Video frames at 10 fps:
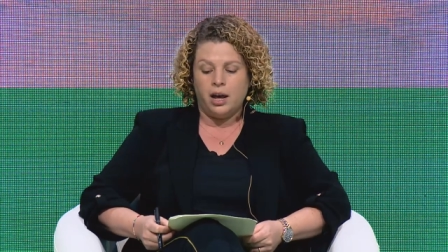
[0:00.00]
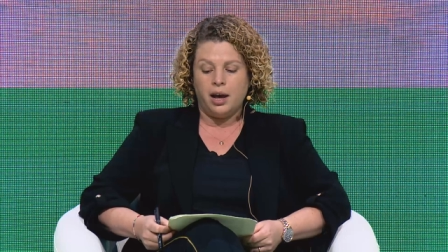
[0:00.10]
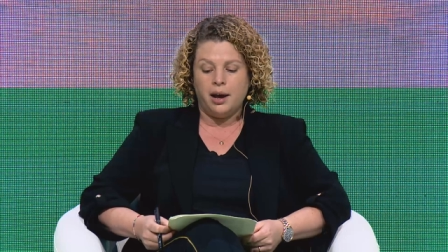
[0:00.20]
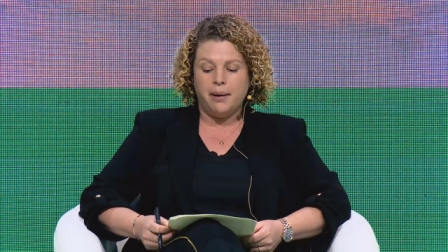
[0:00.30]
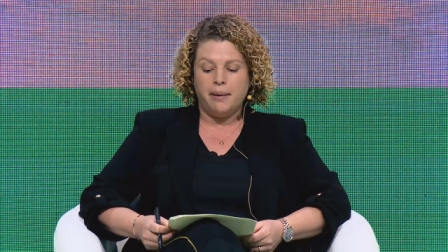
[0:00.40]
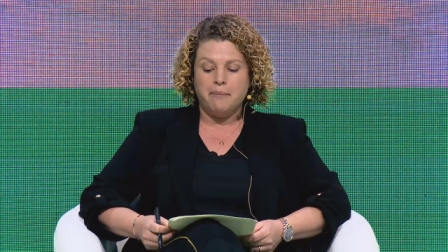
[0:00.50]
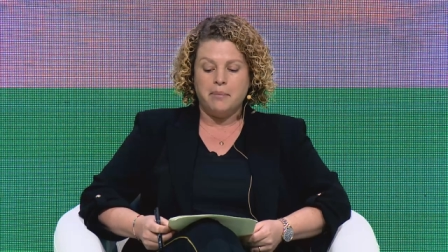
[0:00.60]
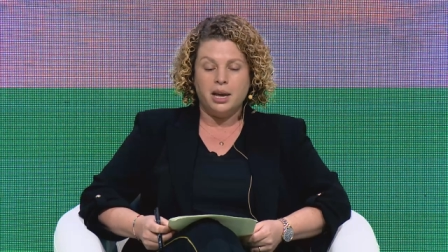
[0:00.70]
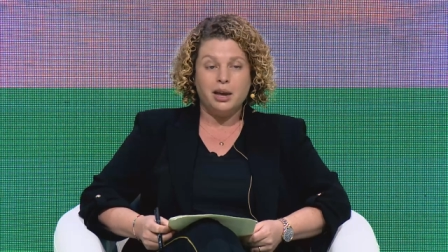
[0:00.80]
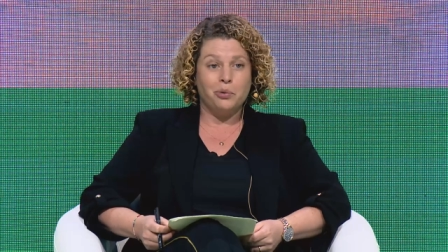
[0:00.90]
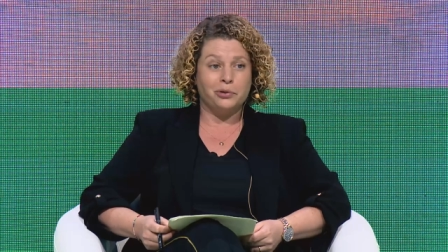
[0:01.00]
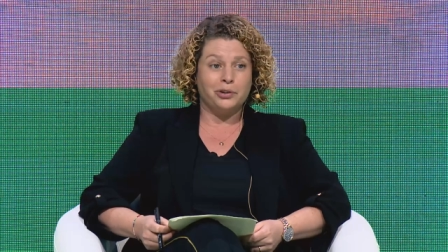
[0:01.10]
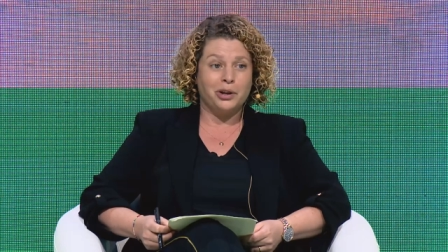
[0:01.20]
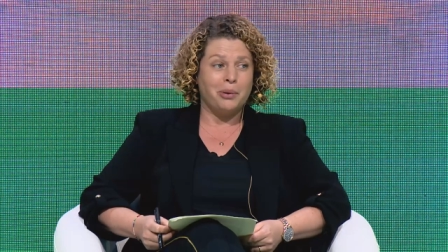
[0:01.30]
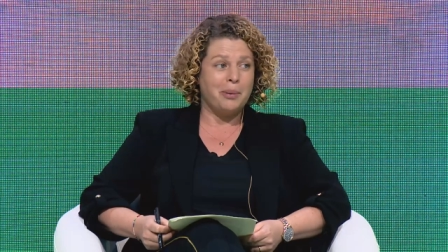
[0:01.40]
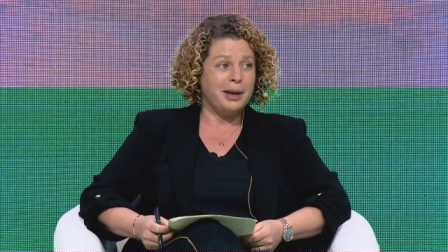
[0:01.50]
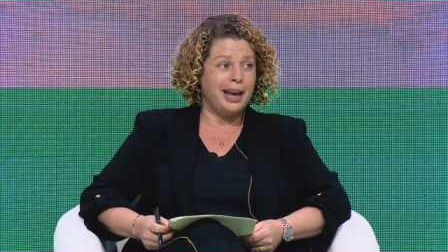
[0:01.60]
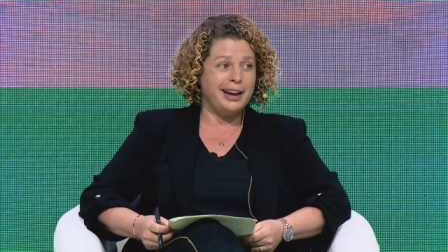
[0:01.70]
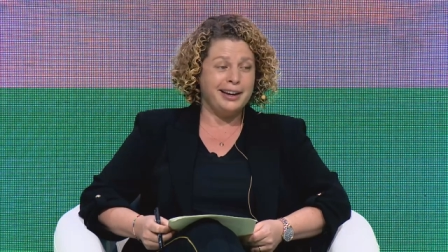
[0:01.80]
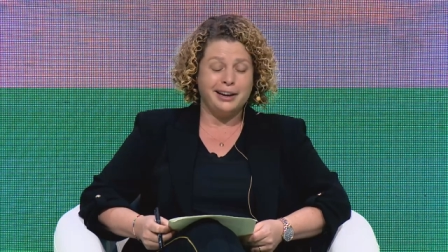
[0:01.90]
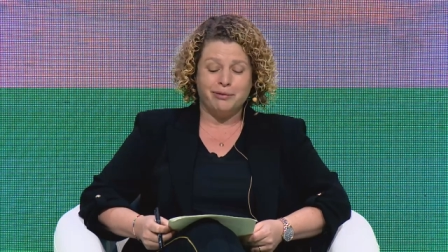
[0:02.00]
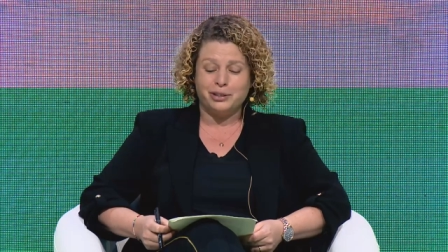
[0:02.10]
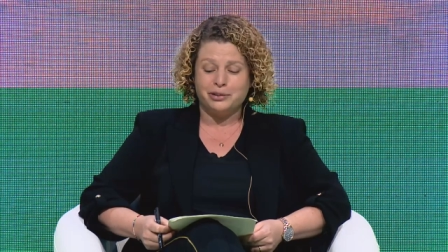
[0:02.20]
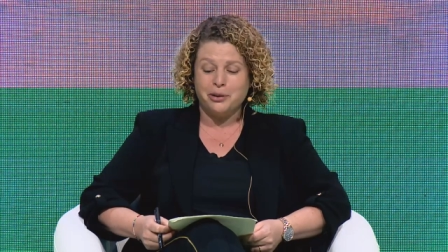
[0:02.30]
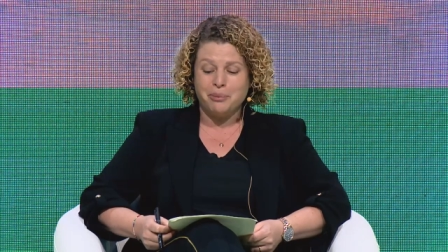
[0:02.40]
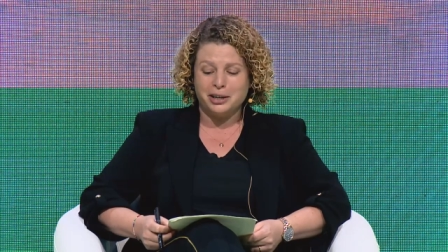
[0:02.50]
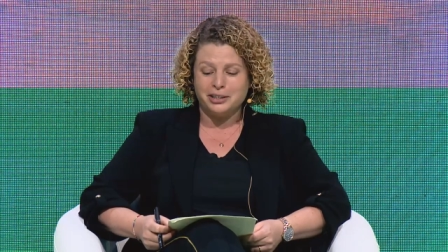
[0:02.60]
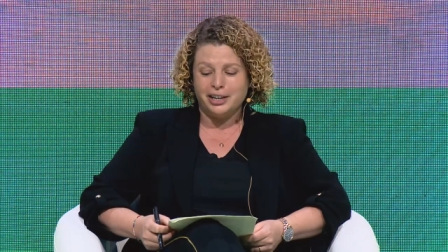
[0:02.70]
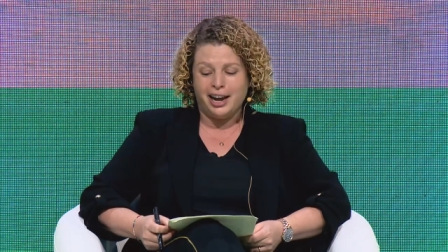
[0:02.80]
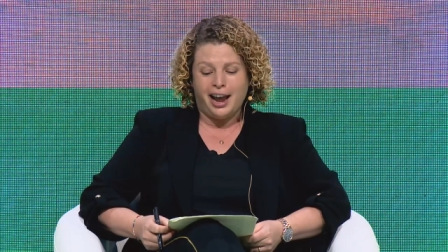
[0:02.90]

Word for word: Um, he wants to go up again, he loved it so much.